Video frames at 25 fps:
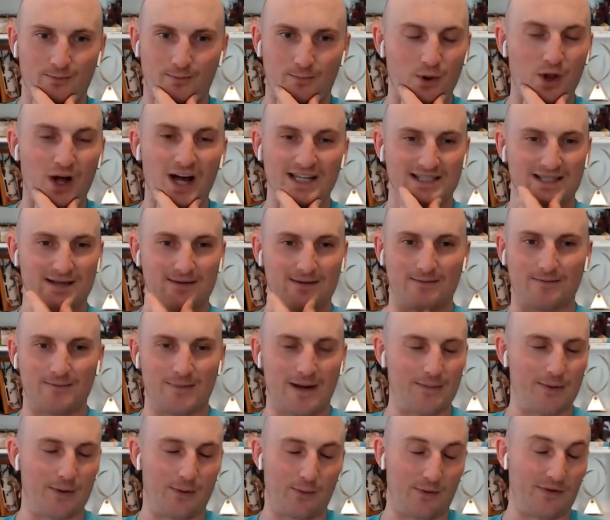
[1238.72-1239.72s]
plus,
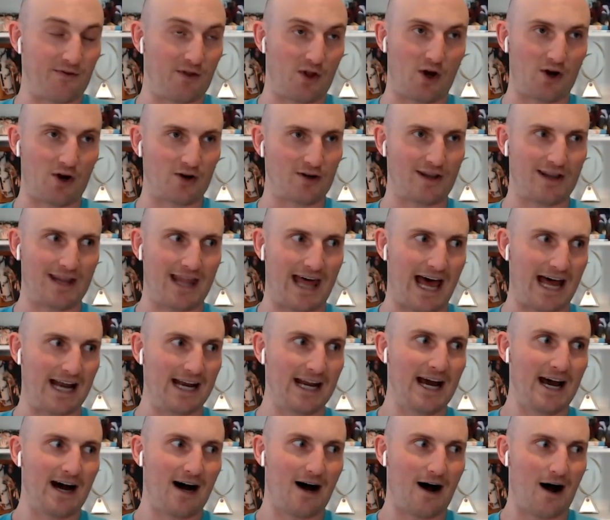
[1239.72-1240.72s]
maybe longer than
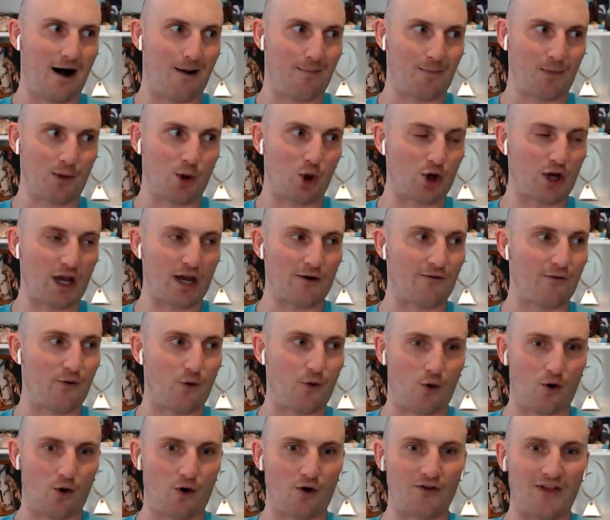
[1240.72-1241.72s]
that, um, looking
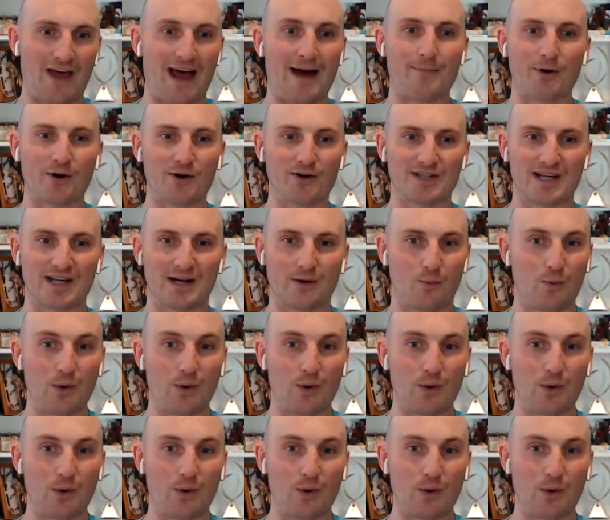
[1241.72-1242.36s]
for that person.